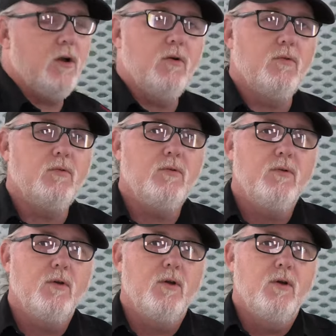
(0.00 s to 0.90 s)
own.
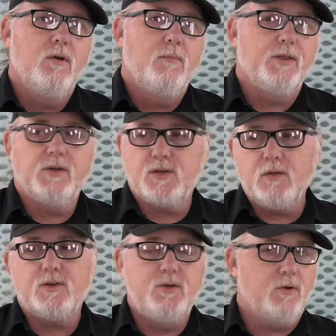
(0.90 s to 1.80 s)
But those
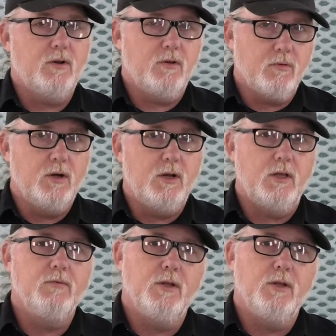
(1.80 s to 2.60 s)
other two are going to look really,